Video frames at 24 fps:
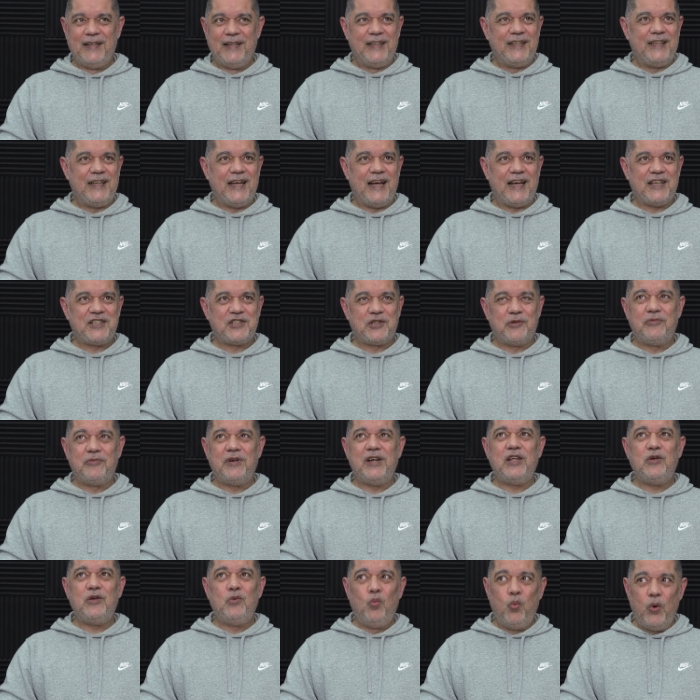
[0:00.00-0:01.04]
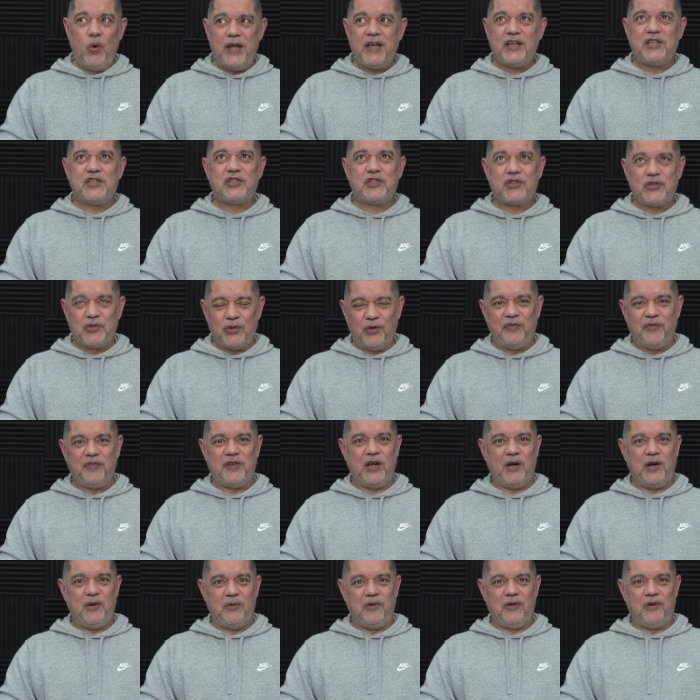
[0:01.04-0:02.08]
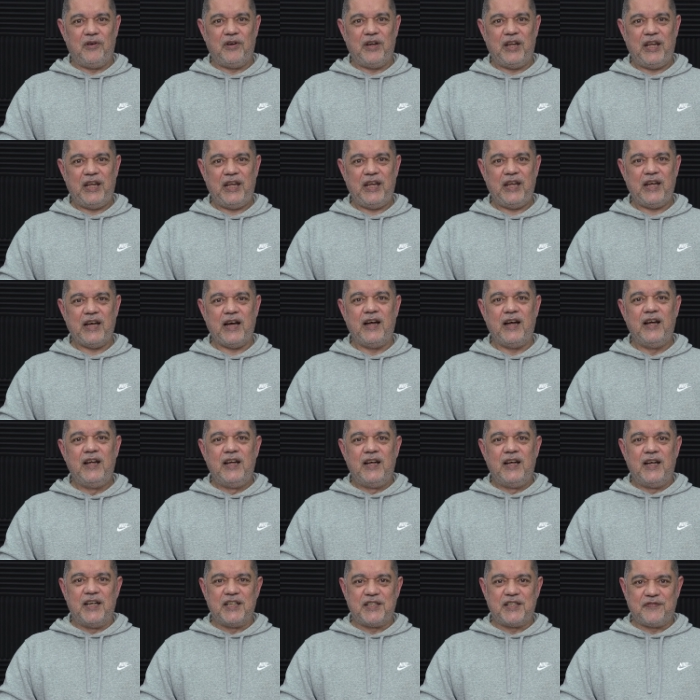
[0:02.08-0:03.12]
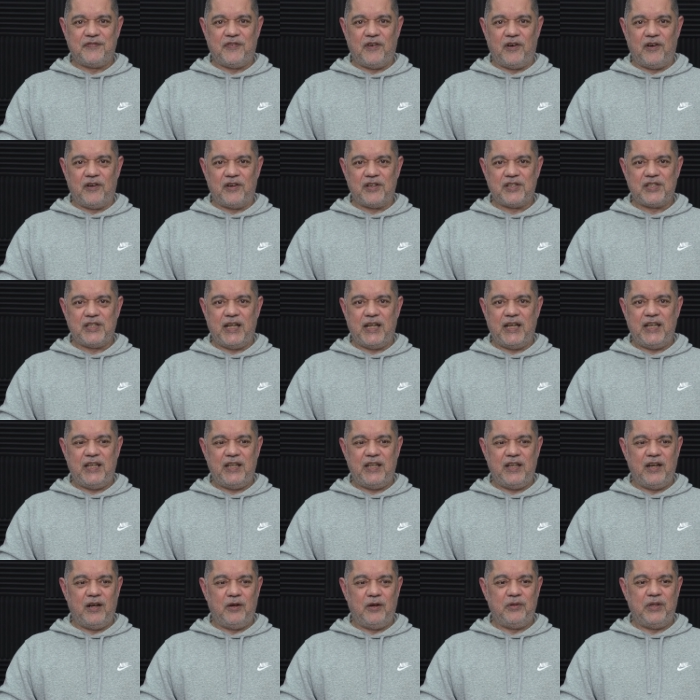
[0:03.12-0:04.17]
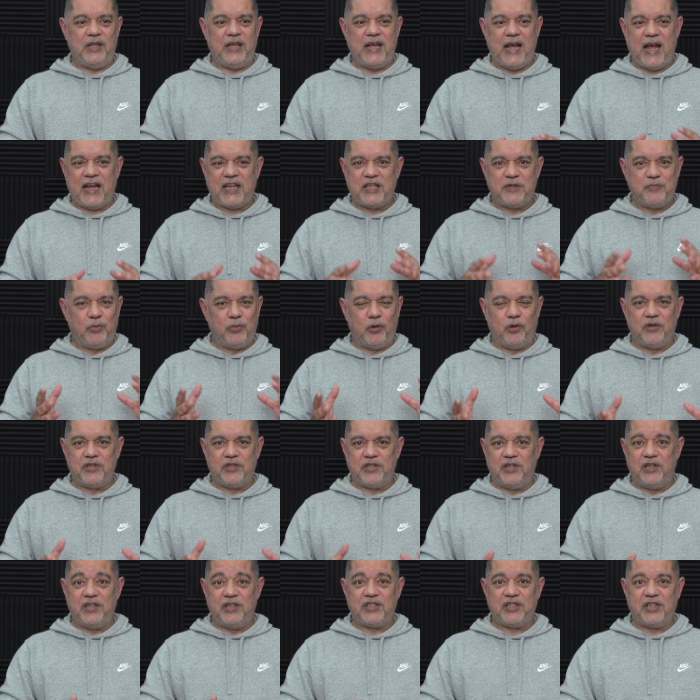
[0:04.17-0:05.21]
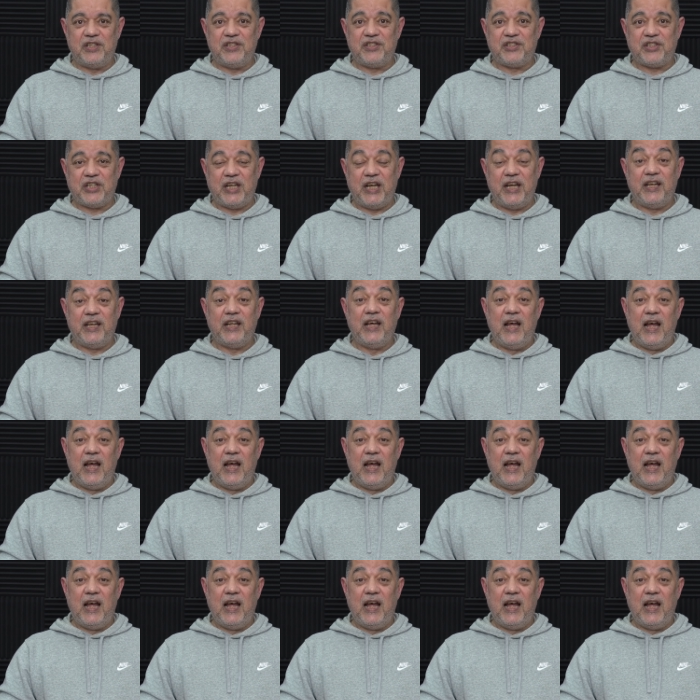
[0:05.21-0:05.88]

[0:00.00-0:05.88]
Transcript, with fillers: yeah, some really weird stuff going on here as far as like you know the exporting is concerned.